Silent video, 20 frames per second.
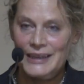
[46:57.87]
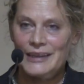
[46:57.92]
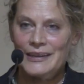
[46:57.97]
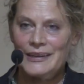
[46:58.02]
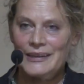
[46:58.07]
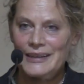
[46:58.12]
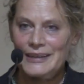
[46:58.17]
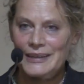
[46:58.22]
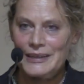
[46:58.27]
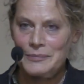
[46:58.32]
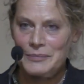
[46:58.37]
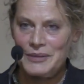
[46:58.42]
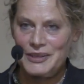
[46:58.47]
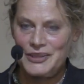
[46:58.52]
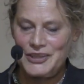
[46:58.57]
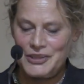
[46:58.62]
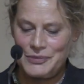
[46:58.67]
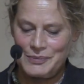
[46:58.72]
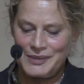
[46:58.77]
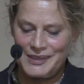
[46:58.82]
Her
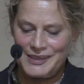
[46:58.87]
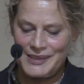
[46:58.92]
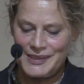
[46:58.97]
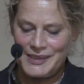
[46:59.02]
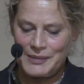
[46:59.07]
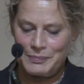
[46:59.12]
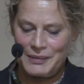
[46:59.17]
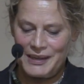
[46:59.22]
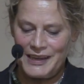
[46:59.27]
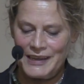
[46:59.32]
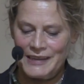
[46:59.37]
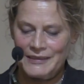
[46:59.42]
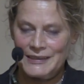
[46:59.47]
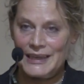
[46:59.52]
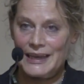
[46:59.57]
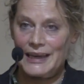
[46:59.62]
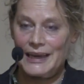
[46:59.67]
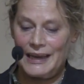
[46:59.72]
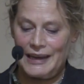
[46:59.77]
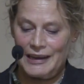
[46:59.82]
image was
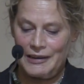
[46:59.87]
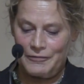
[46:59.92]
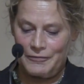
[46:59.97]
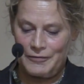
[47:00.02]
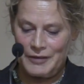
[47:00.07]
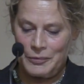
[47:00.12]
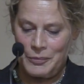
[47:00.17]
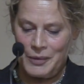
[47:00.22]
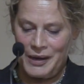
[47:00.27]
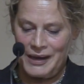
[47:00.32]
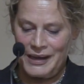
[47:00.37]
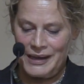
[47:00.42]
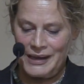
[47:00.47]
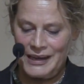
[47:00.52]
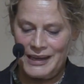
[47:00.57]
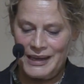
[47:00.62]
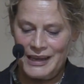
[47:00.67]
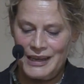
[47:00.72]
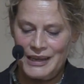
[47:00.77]
displayed everywhere,